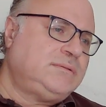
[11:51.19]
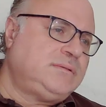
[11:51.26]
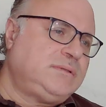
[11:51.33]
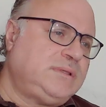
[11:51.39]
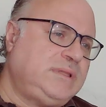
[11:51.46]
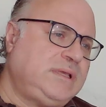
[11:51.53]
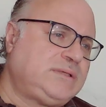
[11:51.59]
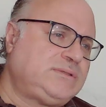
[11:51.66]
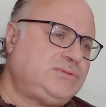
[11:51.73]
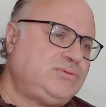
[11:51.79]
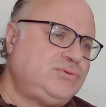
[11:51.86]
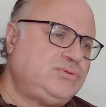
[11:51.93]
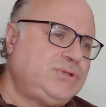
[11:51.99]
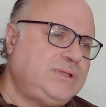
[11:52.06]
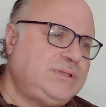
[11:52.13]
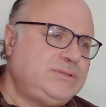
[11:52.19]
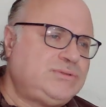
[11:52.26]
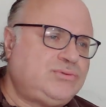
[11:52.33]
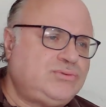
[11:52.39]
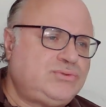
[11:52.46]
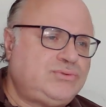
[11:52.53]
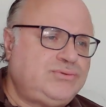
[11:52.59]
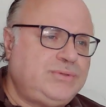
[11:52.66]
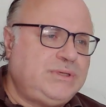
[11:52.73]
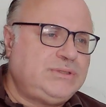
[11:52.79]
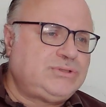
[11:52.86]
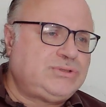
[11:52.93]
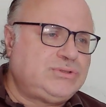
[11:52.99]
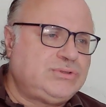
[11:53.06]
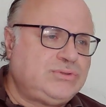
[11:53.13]
The next solution is to
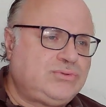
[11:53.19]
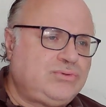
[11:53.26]
switch